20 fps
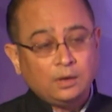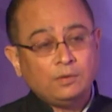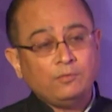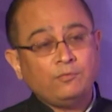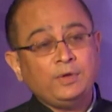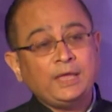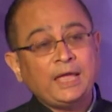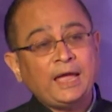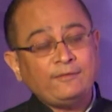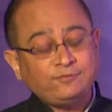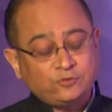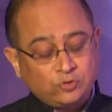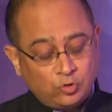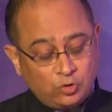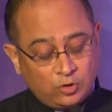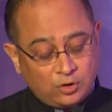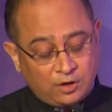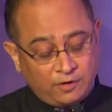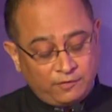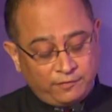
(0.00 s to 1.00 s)
we have to
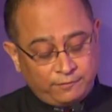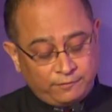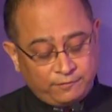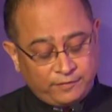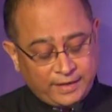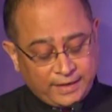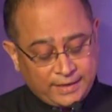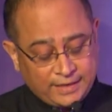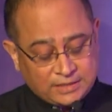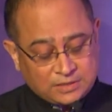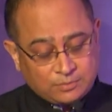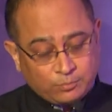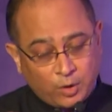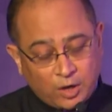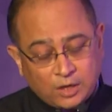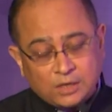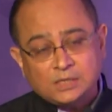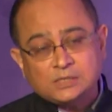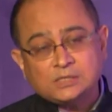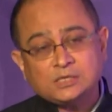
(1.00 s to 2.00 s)
look at various
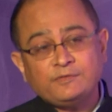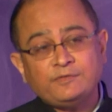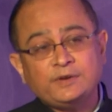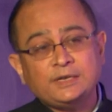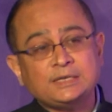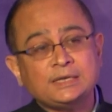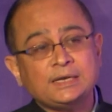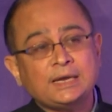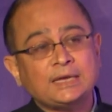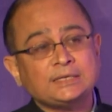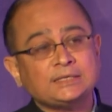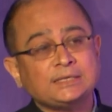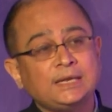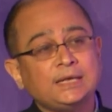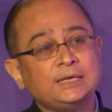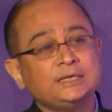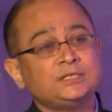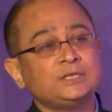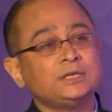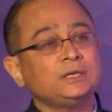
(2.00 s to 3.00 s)
models of
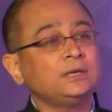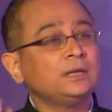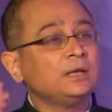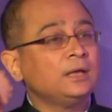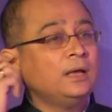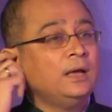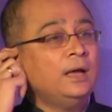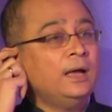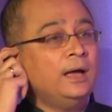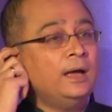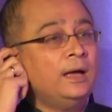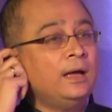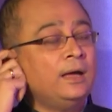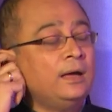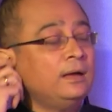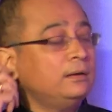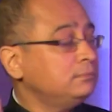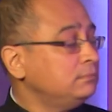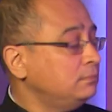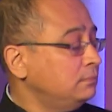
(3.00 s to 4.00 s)
internationalization.
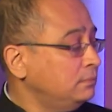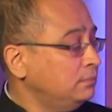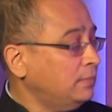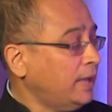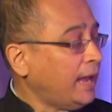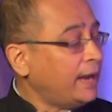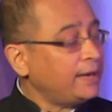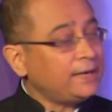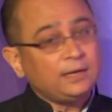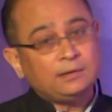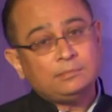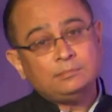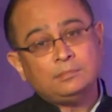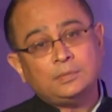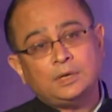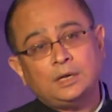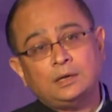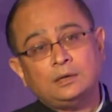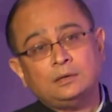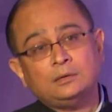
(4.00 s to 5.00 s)
Adam
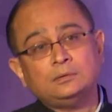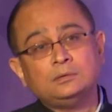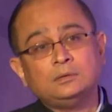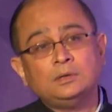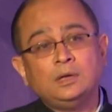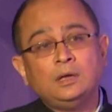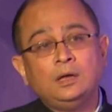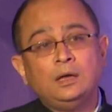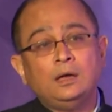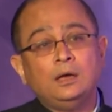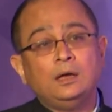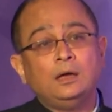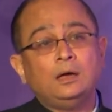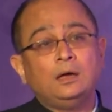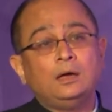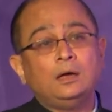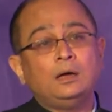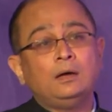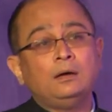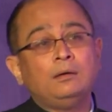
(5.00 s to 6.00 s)

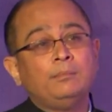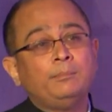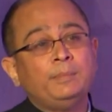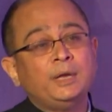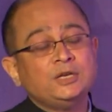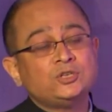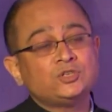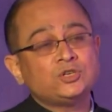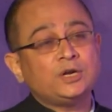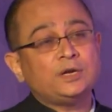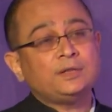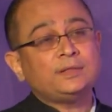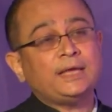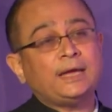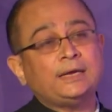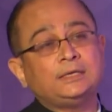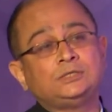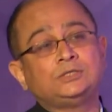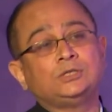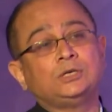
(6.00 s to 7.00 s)
mentioned
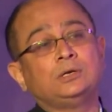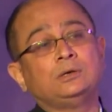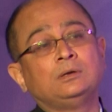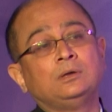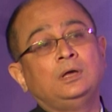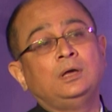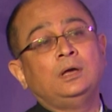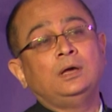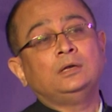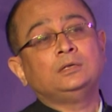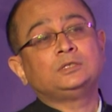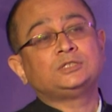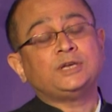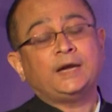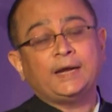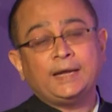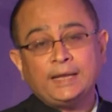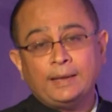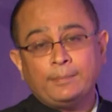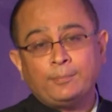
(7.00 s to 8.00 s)
that
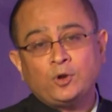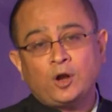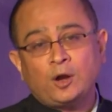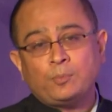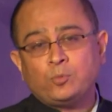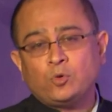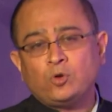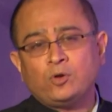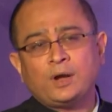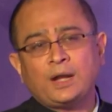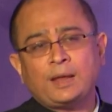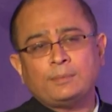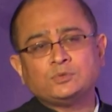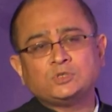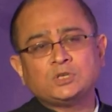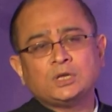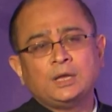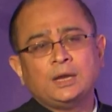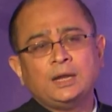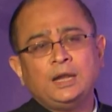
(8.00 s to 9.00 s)
study abroad
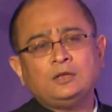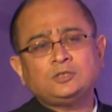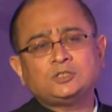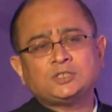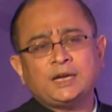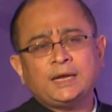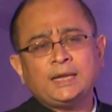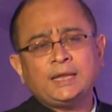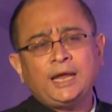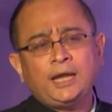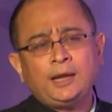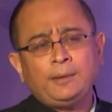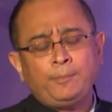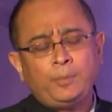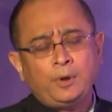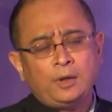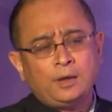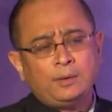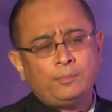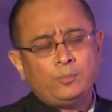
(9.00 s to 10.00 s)
programs. Now, study
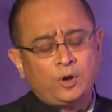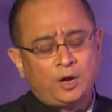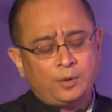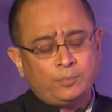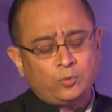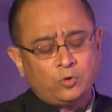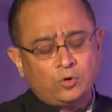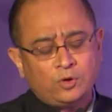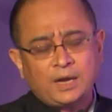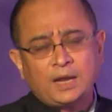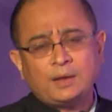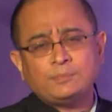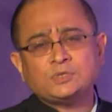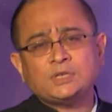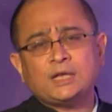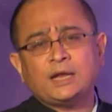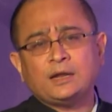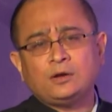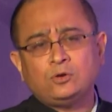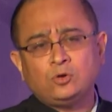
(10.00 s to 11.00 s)
abroad programs
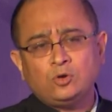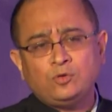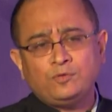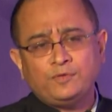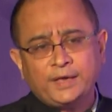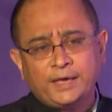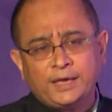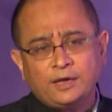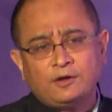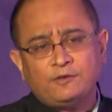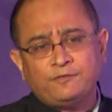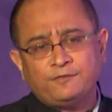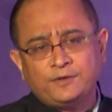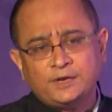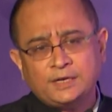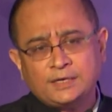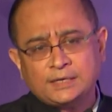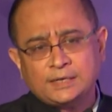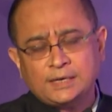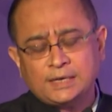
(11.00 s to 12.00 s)
are a good way of
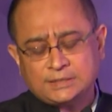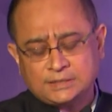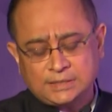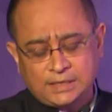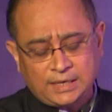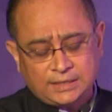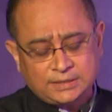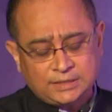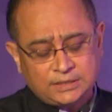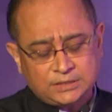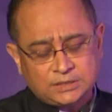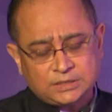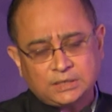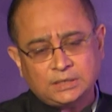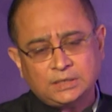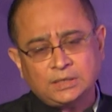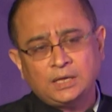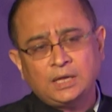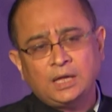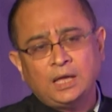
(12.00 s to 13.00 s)
internationalization,
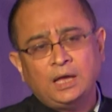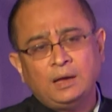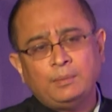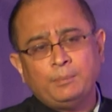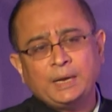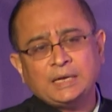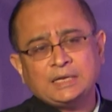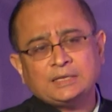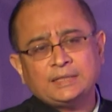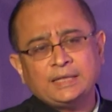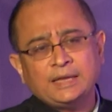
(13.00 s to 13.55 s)
but